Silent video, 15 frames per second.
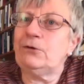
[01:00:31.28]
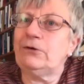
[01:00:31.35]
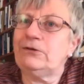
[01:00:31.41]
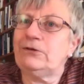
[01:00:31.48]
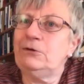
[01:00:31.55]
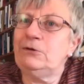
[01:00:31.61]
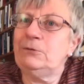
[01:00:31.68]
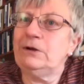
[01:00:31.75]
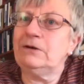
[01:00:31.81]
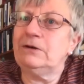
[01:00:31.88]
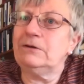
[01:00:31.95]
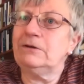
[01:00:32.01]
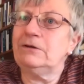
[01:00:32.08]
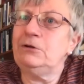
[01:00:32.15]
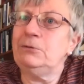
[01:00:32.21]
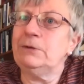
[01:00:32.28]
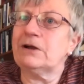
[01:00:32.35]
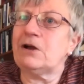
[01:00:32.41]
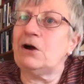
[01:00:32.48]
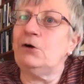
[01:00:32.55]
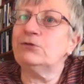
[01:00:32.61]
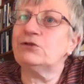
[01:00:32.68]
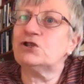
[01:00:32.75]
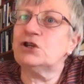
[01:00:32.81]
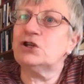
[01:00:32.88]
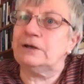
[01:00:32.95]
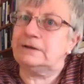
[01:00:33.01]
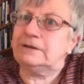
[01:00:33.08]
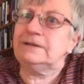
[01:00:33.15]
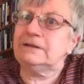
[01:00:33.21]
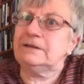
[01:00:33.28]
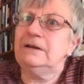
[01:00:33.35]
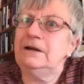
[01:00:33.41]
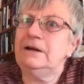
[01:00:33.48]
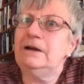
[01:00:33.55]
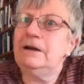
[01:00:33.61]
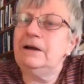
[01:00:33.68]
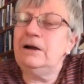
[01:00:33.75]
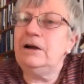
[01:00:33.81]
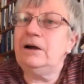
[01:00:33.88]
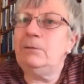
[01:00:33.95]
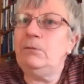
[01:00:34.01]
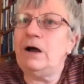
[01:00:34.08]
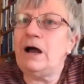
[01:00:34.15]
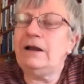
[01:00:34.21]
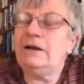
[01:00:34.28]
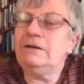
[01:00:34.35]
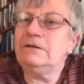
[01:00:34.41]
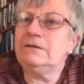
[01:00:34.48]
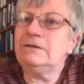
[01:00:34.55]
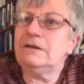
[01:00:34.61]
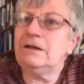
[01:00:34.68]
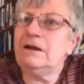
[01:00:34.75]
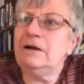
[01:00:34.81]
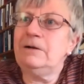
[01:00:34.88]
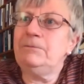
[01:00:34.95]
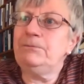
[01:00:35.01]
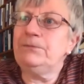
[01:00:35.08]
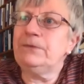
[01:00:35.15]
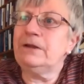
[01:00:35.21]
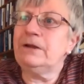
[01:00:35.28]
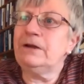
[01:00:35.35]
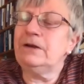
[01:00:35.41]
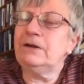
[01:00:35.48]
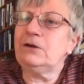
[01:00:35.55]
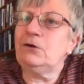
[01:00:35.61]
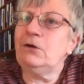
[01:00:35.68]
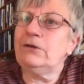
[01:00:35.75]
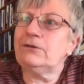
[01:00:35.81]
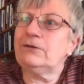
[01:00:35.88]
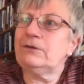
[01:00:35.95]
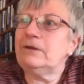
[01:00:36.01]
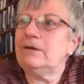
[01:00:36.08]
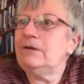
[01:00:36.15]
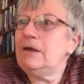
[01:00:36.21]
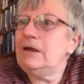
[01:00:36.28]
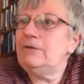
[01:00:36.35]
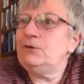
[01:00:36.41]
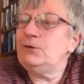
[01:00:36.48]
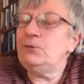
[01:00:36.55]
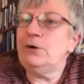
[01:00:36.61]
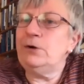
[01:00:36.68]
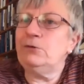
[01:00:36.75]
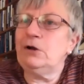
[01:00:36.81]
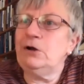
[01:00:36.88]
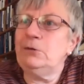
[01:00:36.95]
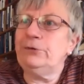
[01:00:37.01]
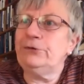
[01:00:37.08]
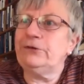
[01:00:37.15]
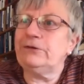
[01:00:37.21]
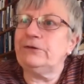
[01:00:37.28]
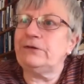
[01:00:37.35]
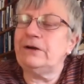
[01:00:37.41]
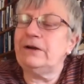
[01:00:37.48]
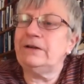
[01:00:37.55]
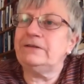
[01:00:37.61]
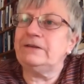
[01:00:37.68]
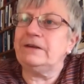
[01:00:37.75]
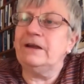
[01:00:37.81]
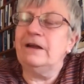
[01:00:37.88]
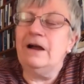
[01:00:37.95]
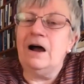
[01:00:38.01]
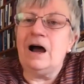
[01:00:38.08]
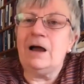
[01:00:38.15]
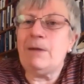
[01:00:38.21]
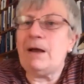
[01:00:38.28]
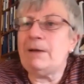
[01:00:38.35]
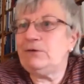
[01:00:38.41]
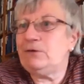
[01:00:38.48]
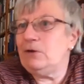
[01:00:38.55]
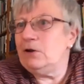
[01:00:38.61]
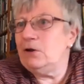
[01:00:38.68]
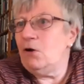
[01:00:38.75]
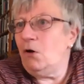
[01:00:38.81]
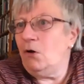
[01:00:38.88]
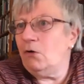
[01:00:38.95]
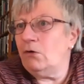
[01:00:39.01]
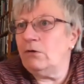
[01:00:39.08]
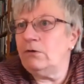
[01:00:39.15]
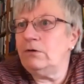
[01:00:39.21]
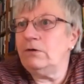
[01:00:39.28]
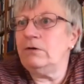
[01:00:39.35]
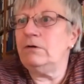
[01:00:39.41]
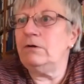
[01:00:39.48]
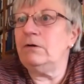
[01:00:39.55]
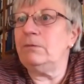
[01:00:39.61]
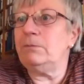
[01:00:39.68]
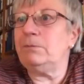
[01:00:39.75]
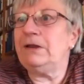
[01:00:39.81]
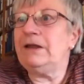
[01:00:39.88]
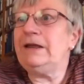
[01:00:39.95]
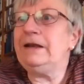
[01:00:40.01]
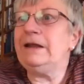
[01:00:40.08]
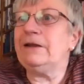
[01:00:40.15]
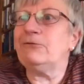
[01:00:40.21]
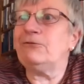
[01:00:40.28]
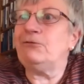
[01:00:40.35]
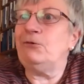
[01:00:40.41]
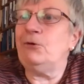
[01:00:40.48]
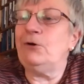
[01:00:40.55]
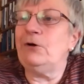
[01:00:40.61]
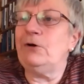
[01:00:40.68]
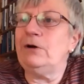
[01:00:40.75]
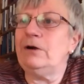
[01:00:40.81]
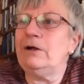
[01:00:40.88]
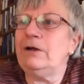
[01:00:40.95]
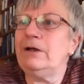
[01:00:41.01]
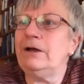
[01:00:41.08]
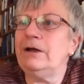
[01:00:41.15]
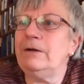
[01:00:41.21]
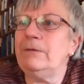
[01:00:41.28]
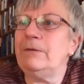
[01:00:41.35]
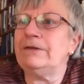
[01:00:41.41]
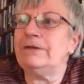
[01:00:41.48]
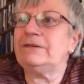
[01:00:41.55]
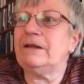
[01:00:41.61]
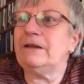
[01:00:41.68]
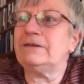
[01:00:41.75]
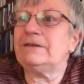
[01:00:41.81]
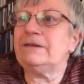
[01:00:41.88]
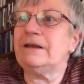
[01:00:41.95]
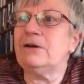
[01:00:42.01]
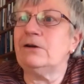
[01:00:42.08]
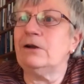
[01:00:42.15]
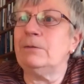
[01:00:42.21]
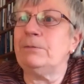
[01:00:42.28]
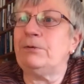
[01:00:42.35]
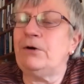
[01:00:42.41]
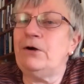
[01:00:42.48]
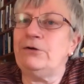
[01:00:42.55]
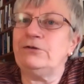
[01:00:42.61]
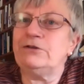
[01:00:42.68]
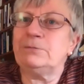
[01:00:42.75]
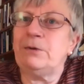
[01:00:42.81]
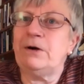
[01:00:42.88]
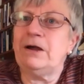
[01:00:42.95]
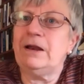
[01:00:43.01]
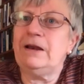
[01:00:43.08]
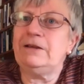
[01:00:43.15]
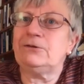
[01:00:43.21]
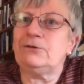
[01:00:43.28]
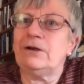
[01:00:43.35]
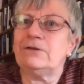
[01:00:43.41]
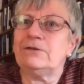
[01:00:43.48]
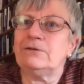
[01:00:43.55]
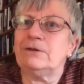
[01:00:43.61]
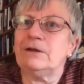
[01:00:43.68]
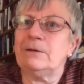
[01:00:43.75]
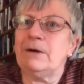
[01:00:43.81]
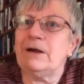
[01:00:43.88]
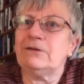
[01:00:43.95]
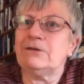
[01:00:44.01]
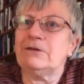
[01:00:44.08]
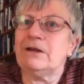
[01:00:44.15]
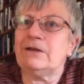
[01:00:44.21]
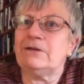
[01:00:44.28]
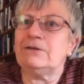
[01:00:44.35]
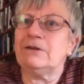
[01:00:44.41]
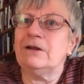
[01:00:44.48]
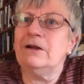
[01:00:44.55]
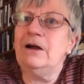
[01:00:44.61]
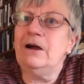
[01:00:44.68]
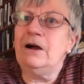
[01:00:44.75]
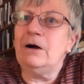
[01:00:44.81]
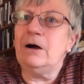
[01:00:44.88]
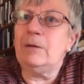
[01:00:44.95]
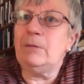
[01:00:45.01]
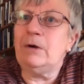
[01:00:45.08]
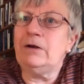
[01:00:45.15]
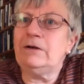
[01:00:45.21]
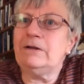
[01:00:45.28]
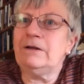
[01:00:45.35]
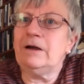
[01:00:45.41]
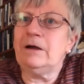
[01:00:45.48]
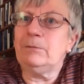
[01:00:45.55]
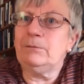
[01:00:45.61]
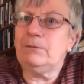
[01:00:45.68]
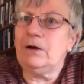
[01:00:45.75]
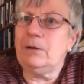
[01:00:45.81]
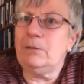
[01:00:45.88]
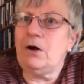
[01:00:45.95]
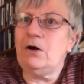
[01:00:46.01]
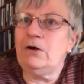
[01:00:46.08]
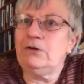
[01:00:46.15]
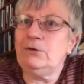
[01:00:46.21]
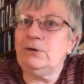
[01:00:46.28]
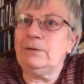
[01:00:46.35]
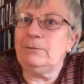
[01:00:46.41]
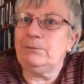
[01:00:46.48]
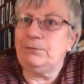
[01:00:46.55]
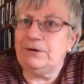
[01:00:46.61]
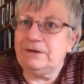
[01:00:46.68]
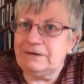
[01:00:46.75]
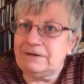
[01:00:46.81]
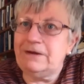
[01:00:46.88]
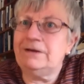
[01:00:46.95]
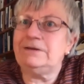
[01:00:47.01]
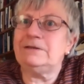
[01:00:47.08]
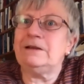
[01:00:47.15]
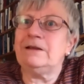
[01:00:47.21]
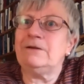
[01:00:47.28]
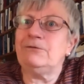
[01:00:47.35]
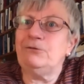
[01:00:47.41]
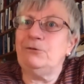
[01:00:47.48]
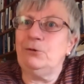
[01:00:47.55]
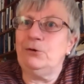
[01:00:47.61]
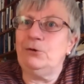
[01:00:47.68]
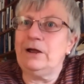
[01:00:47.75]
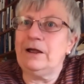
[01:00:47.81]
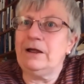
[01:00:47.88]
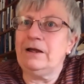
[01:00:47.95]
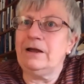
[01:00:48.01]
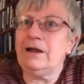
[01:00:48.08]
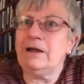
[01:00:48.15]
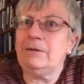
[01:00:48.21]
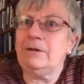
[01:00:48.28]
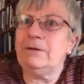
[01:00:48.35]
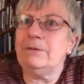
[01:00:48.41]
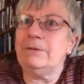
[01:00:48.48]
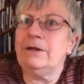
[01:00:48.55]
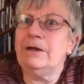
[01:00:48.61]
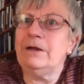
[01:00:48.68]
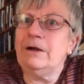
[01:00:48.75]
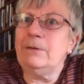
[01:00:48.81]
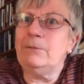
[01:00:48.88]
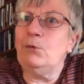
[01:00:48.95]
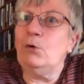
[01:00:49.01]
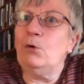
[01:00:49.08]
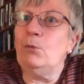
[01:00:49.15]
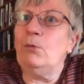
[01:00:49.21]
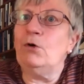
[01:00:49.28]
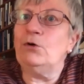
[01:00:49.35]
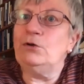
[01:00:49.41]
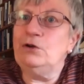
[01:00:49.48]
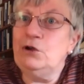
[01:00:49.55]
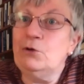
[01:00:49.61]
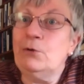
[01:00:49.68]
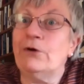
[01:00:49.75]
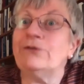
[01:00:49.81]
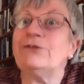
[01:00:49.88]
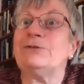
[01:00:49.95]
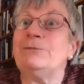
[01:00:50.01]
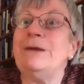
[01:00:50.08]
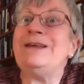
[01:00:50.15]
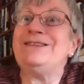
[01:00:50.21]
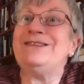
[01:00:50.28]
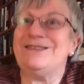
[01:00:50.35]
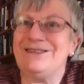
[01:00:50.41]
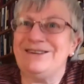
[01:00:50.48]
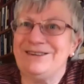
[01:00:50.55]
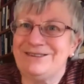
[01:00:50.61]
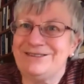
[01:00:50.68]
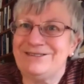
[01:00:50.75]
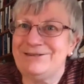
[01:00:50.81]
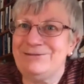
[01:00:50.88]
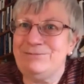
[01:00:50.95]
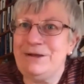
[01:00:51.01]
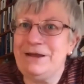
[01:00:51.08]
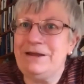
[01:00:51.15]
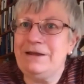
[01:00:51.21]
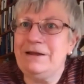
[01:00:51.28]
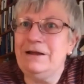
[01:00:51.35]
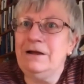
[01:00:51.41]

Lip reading: human cultures and across, if you will, global society. I'm absolutely not pleading for a single approach by any stretch of the imagination. I'm arguing precisely for a more nuanced messages to be